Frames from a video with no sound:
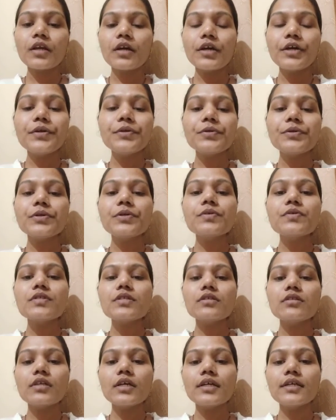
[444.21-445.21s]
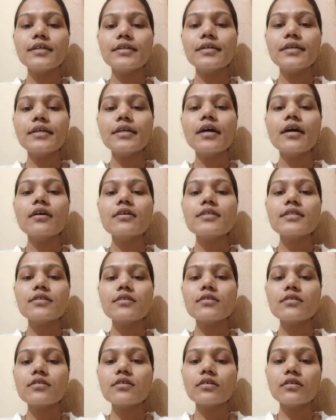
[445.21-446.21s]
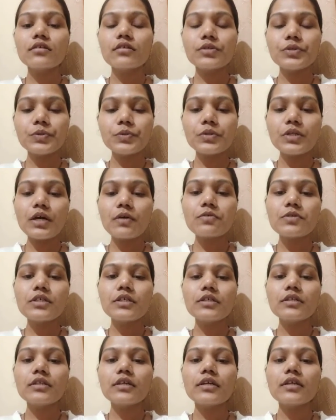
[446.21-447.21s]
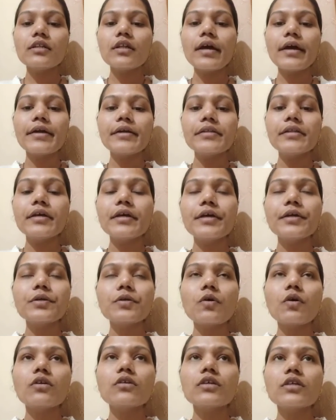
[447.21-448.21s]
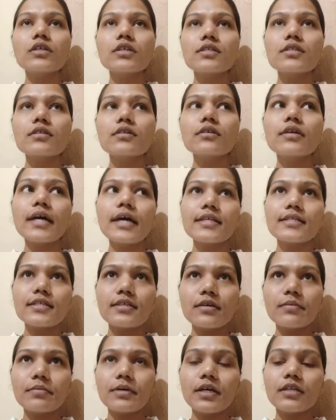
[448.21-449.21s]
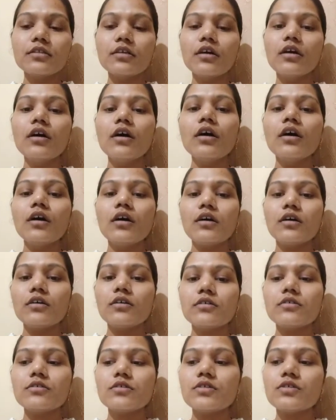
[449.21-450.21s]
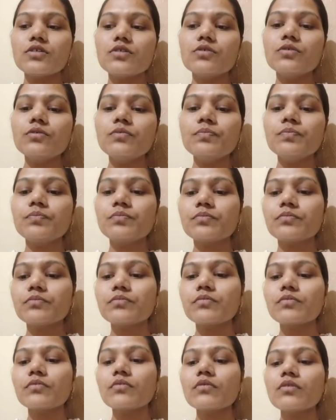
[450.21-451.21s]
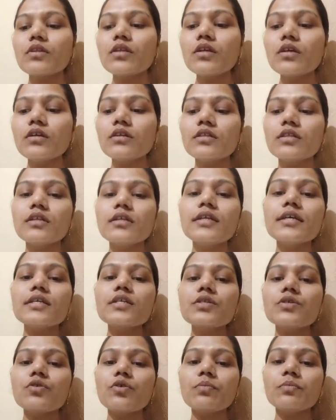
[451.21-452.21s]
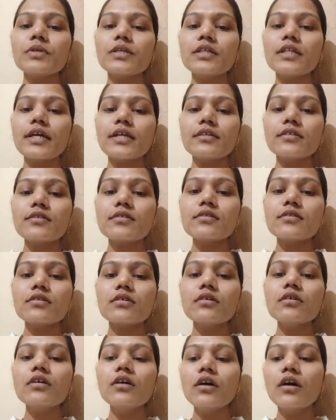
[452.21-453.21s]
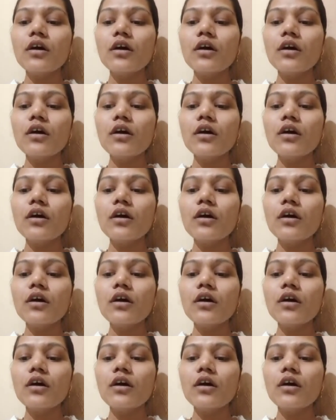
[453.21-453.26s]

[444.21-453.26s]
introduced in the India since 2010, and the headquarter is the Ghaziabad. So the next topic, that is the